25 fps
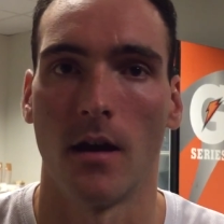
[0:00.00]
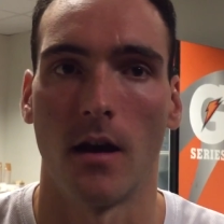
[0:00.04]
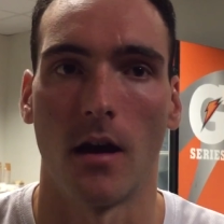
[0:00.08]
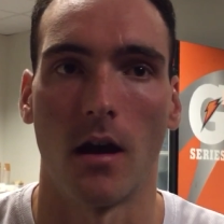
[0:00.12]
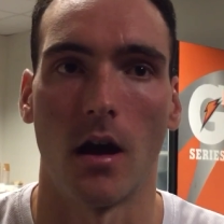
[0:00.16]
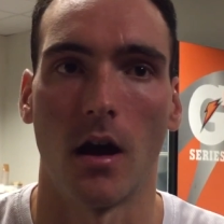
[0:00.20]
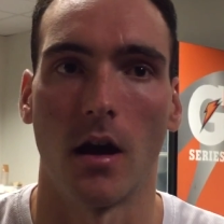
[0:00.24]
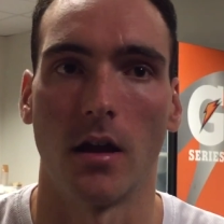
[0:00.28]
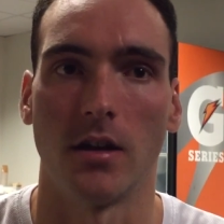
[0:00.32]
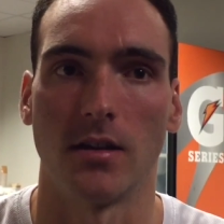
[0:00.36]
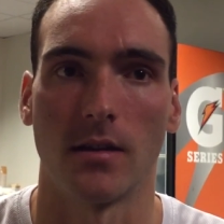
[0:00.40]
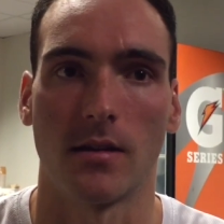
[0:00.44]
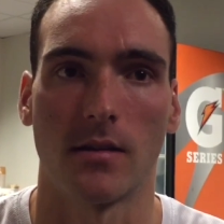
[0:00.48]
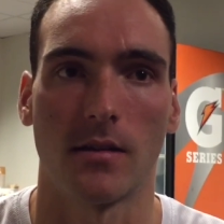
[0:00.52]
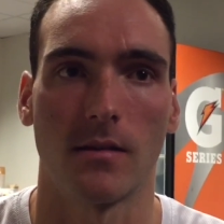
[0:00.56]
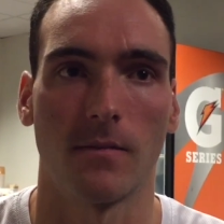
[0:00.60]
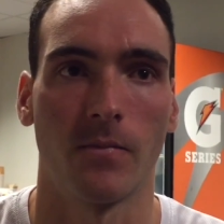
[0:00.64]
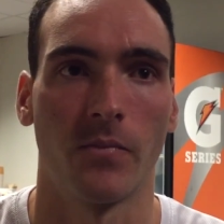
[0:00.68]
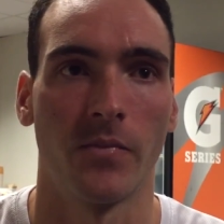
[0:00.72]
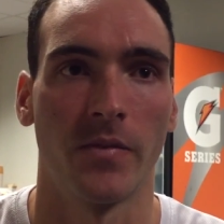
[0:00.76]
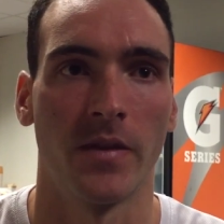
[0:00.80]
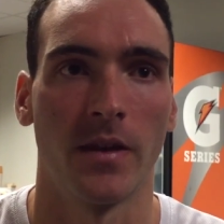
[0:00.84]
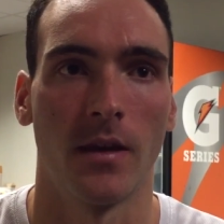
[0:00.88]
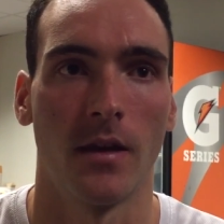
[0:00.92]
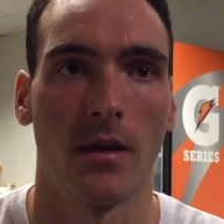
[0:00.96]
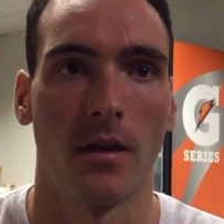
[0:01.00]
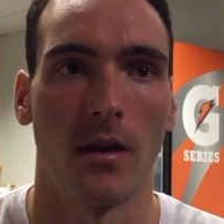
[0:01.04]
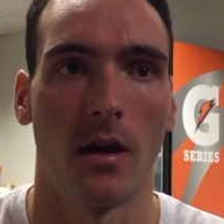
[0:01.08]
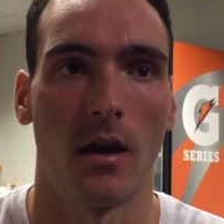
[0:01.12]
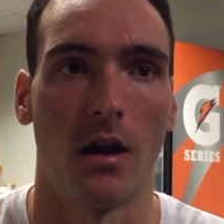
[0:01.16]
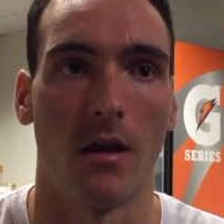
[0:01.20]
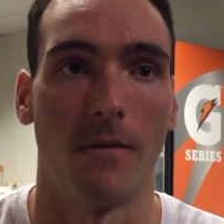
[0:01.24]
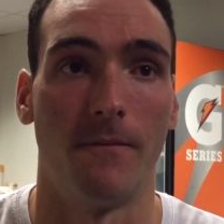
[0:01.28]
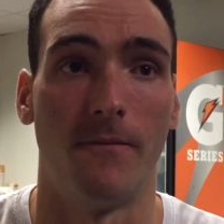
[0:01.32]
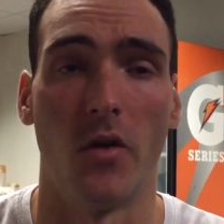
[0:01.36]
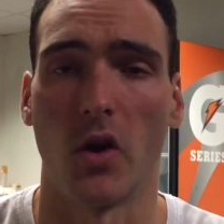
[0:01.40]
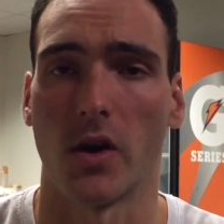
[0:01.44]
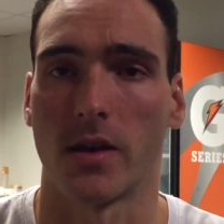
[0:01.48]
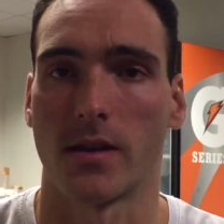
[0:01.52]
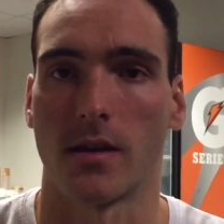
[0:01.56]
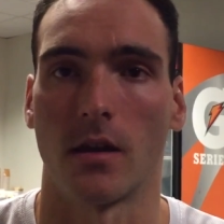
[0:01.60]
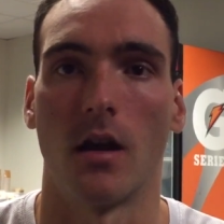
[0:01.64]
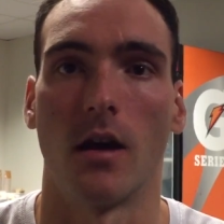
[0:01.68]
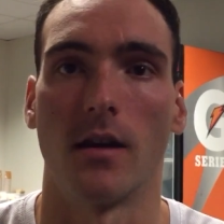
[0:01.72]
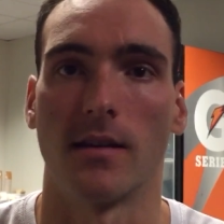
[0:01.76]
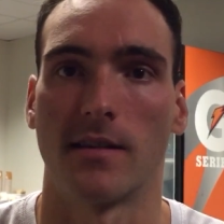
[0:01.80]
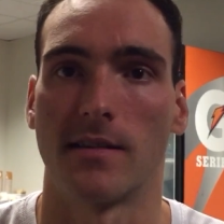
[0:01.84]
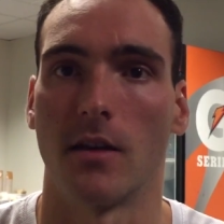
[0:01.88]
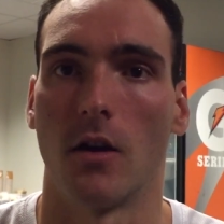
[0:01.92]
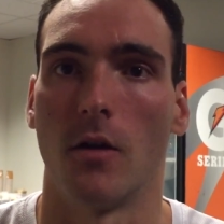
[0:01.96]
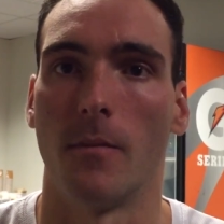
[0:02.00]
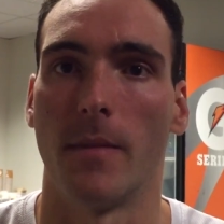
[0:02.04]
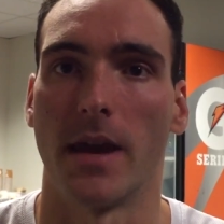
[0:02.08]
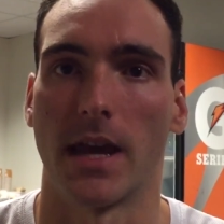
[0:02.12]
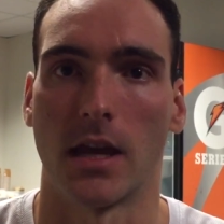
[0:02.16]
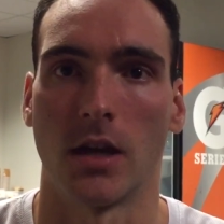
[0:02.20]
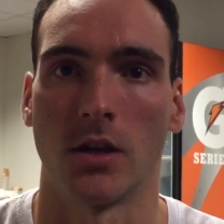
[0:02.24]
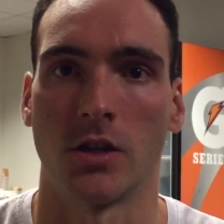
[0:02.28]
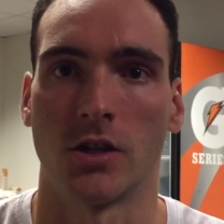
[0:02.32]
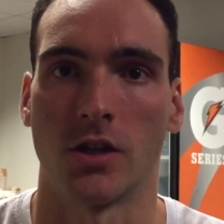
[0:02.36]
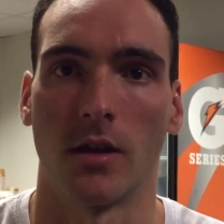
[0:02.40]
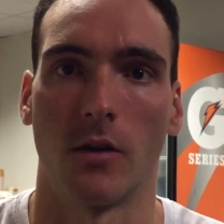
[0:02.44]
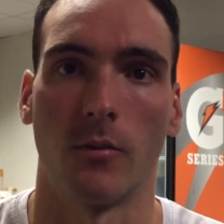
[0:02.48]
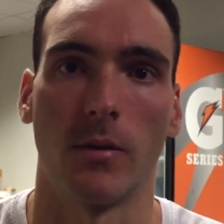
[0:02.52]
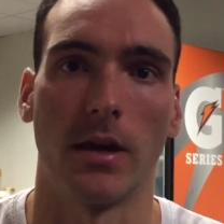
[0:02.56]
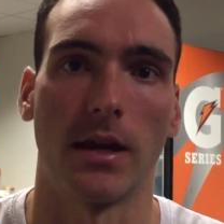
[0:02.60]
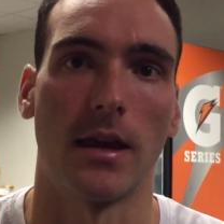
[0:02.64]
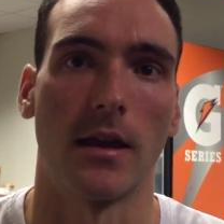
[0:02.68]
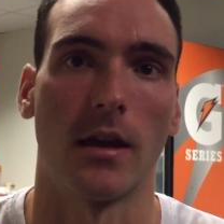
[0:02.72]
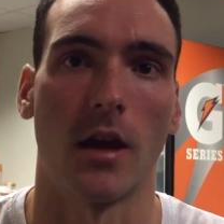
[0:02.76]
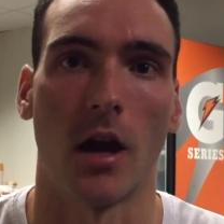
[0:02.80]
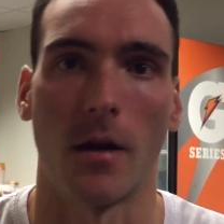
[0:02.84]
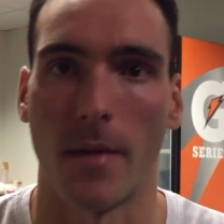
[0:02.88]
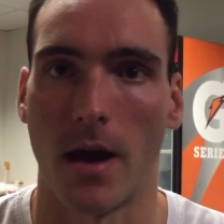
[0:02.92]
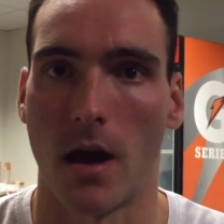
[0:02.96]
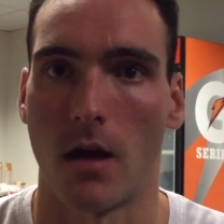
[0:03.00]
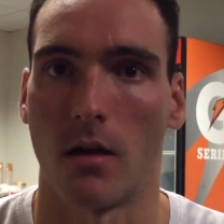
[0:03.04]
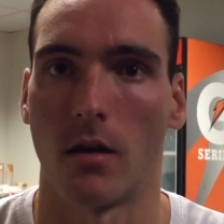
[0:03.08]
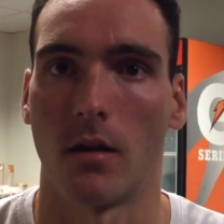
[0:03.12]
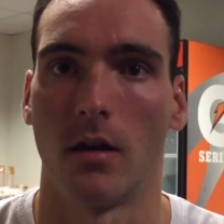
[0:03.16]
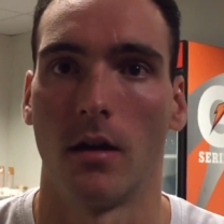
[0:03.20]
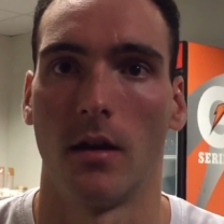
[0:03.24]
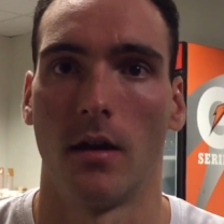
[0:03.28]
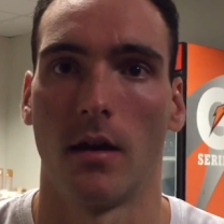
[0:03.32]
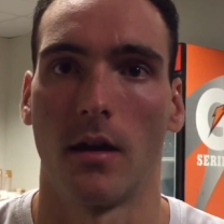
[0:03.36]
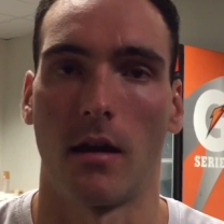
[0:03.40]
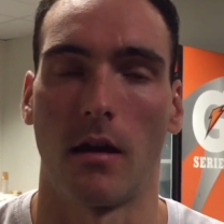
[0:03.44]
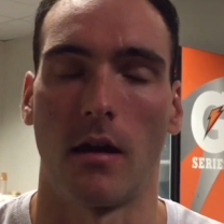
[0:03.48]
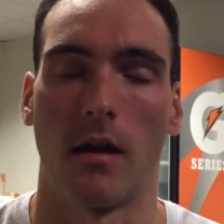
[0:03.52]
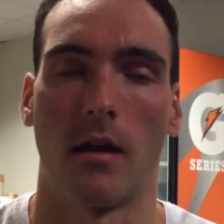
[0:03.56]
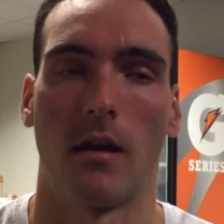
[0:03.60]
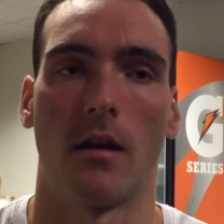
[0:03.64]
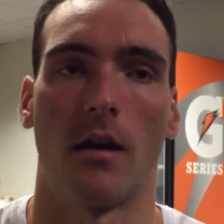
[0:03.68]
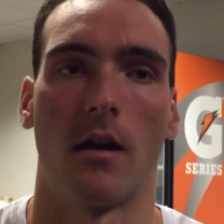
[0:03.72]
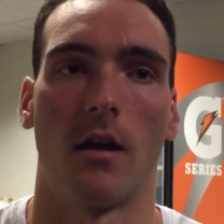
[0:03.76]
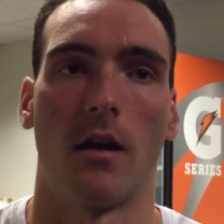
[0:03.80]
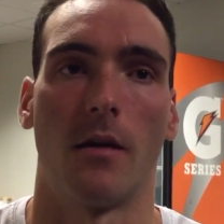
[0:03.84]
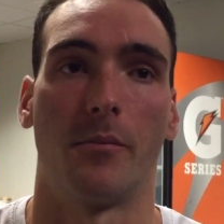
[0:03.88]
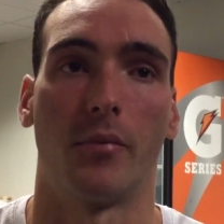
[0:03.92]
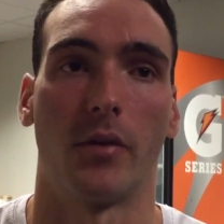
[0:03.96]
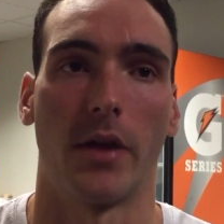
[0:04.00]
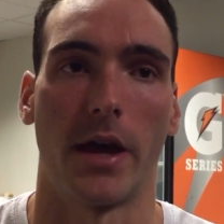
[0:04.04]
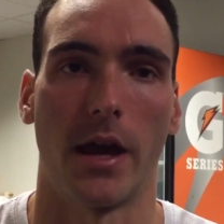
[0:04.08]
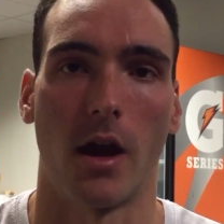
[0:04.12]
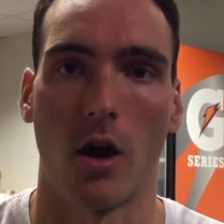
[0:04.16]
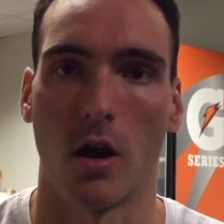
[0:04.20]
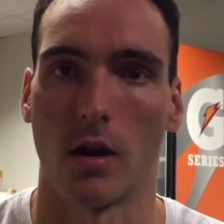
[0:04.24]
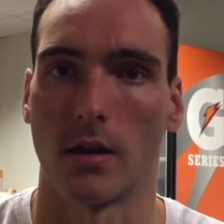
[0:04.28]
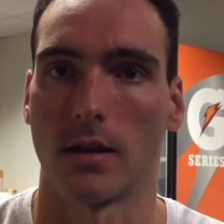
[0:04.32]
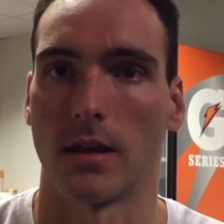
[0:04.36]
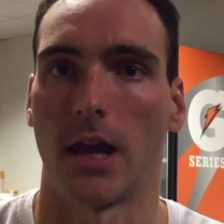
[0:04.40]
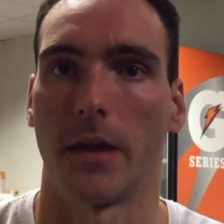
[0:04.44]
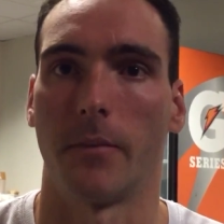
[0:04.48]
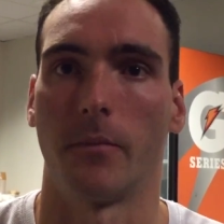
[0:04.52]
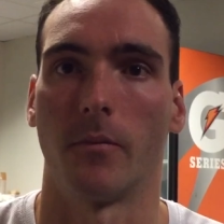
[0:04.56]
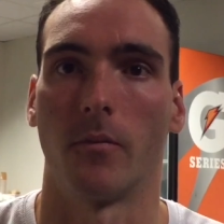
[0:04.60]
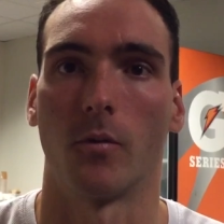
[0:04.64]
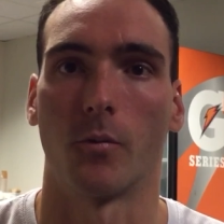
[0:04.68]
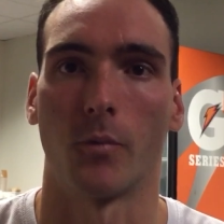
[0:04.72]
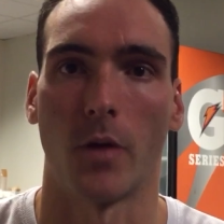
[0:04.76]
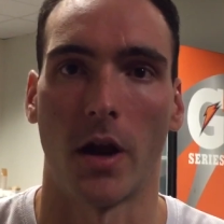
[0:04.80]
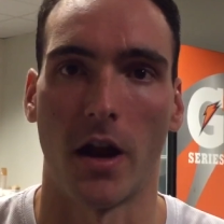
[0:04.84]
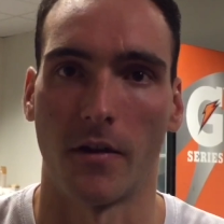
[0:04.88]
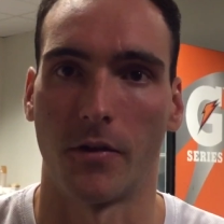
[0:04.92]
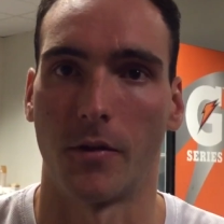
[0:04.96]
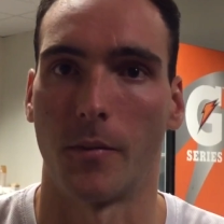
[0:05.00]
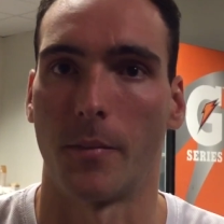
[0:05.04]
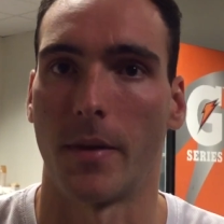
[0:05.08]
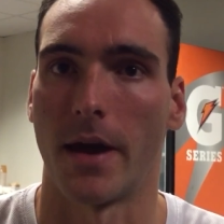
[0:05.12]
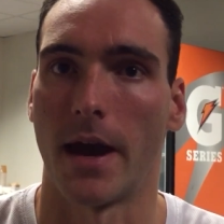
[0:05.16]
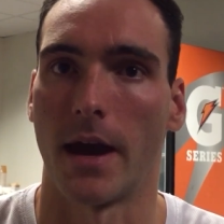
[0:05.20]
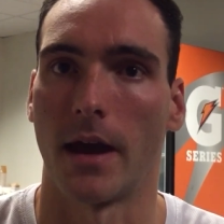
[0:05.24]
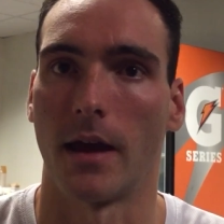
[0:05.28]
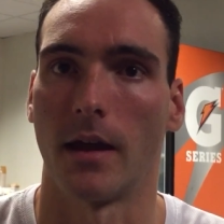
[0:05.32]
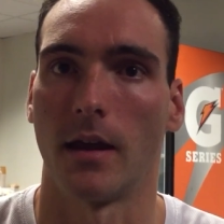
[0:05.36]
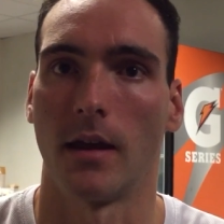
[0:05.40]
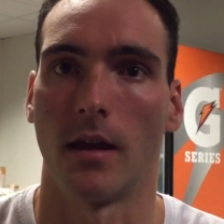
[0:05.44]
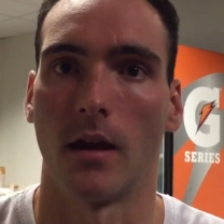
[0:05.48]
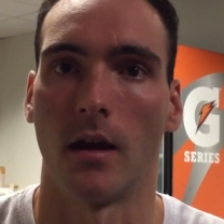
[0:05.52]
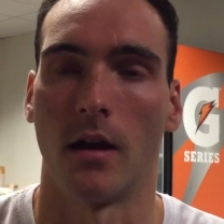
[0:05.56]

and just focus on us, though, making sure that we can come out and play our game right off the bat,